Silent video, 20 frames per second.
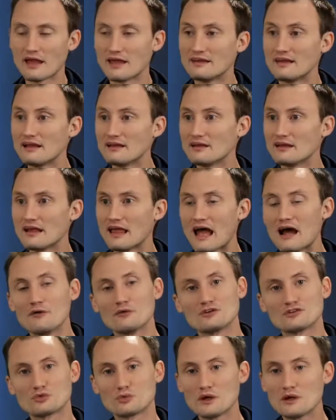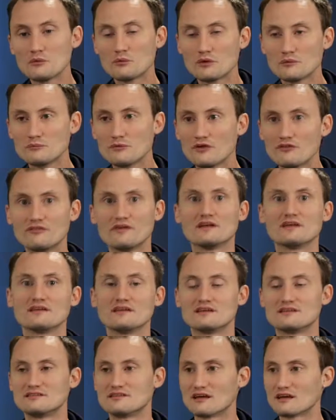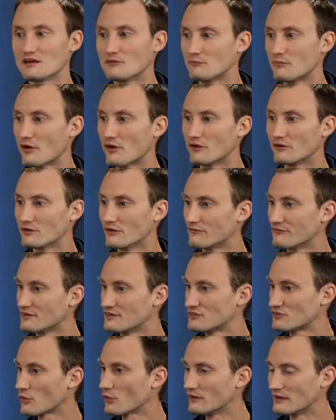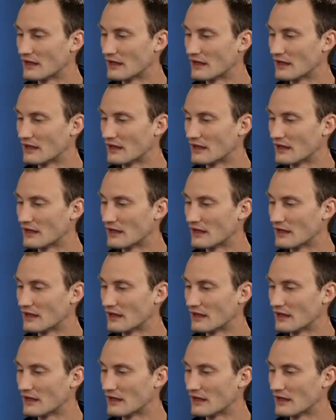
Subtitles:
And then now as we would move into the second part of the story,